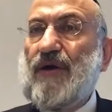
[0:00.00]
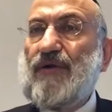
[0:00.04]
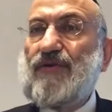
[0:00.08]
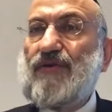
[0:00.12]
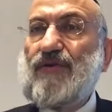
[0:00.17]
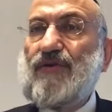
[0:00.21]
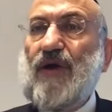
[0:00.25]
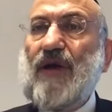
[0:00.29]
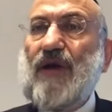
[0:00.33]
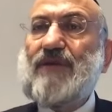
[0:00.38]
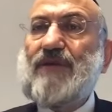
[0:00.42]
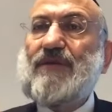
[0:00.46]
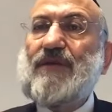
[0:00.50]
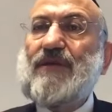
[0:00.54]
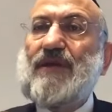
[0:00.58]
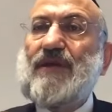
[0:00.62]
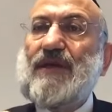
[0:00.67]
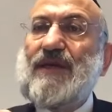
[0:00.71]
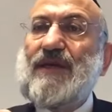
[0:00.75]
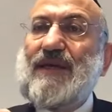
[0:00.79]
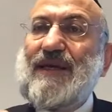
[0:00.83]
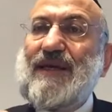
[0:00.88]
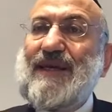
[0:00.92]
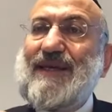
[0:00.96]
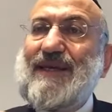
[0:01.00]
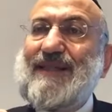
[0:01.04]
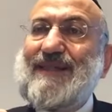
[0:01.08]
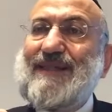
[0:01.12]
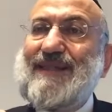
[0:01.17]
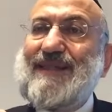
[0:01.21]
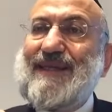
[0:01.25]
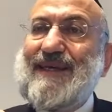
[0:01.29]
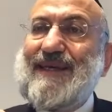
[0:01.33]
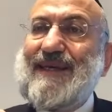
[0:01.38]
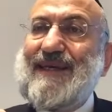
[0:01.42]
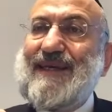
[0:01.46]
not in
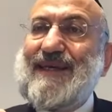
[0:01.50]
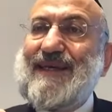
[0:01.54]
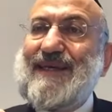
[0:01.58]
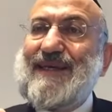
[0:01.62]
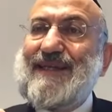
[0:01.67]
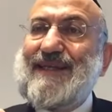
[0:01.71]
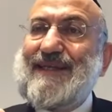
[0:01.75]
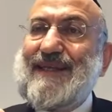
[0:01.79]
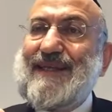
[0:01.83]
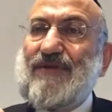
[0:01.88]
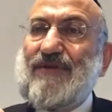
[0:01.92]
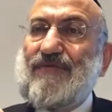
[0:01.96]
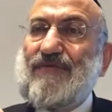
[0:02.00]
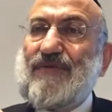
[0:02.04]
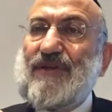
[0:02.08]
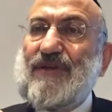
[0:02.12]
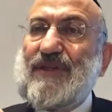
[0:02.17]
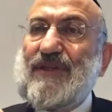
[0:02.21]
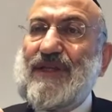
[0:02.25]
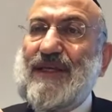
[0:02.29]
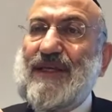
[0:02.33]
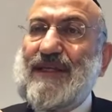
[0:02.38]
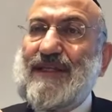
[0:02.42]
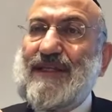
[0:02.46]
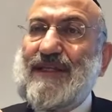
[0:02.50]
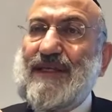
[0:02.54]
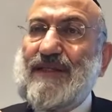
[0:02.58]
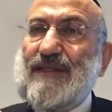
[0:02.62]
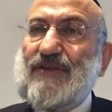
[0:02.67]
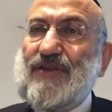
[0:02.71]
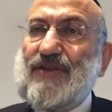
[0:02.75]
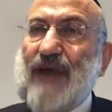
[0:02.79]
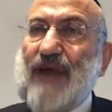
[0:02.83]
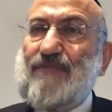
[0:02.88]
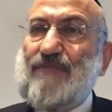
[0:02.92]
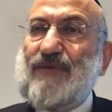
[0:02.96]
the
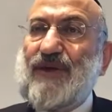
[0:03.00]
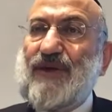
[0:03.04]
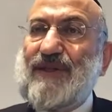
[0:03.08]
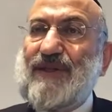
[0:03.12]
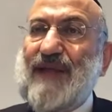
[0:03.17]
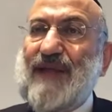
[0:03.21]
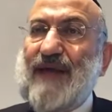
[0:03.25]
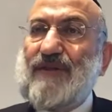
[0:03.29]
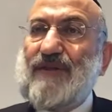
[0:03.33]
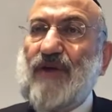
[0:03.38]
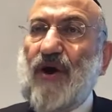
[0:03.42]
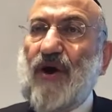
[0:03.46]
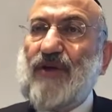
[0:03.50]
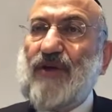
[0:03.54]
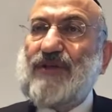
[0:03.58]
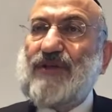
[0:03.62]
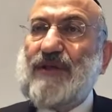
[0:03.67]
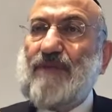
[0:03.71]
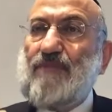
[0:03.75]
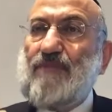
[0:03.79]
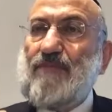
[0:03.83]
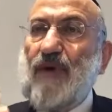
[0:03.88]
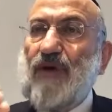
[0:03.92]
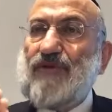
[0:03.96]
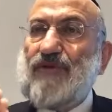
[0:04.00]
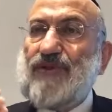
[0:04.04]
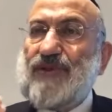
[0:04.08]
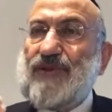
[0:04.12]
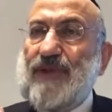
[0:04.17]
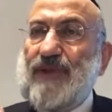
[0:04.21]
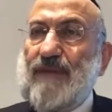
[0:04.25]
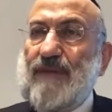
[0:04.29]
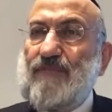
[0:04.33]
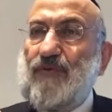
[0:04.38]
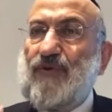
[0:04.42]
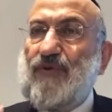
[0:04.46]
chapter that talks about
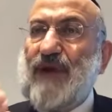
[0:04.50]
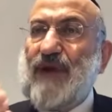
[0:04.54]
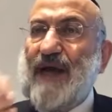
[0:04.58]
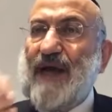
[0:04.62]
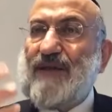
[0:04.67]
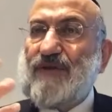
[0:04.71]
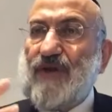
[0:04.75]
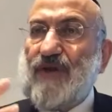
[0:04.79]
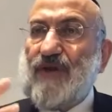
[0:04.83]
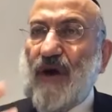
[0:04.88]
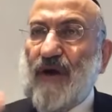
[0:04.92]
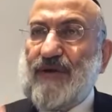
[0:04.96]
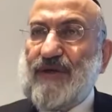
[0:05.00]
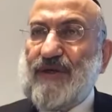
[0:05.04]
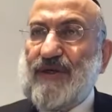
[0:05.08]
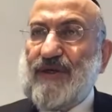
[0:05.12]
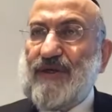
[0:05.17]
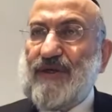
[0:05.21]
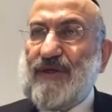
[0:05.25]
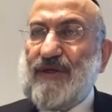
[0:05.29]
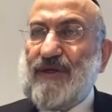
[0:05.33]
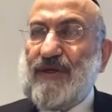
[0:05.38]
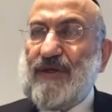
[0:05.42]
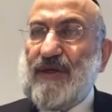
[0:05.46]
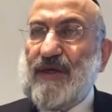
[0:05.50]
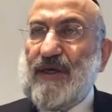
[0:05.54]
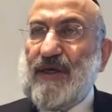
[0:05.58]
Dibur and talking,